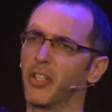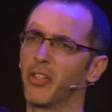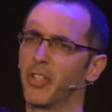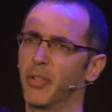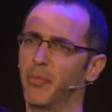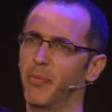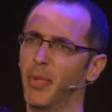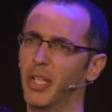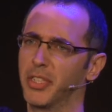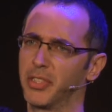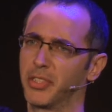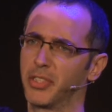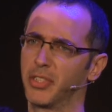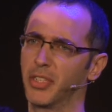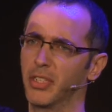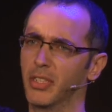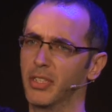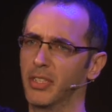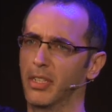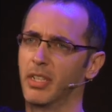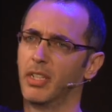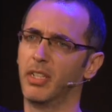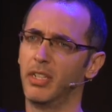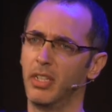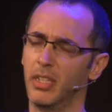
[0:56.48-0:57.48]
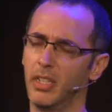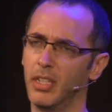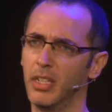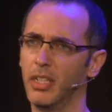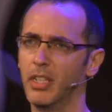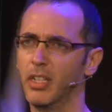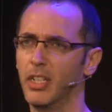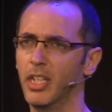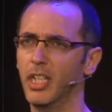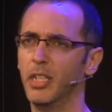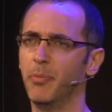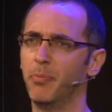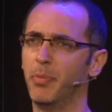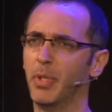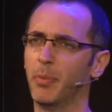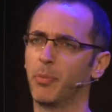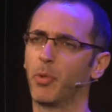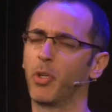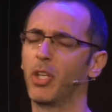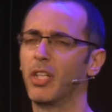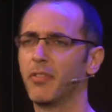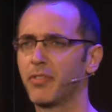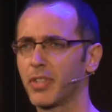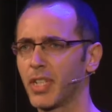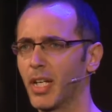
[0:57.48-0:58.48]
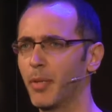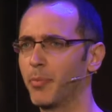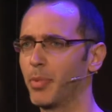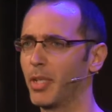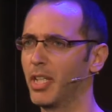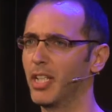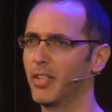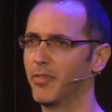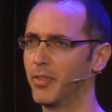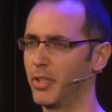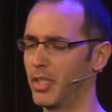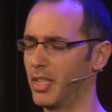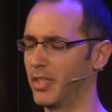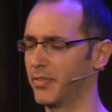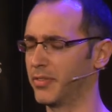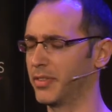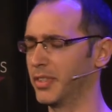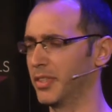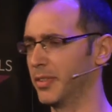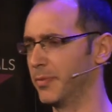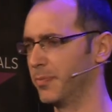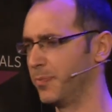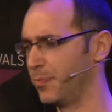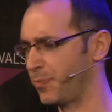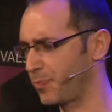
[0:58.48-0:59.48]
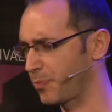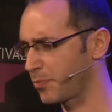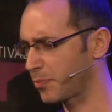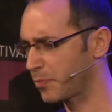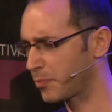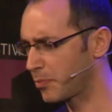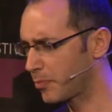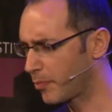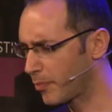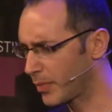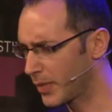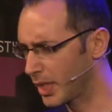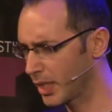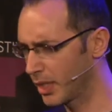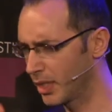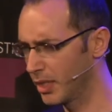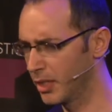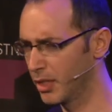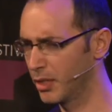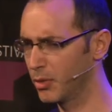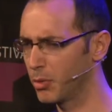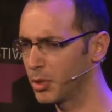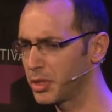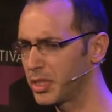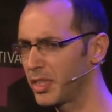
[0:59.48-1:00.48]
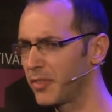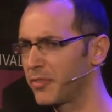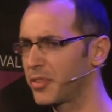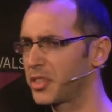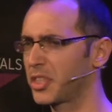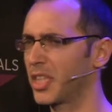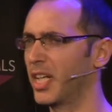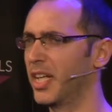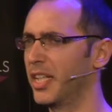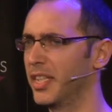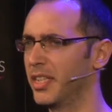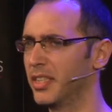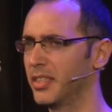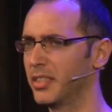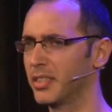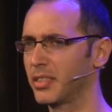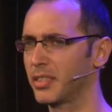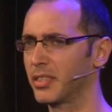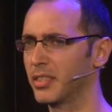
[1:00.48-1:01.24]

the monster, and people lived happily ever after. What if science,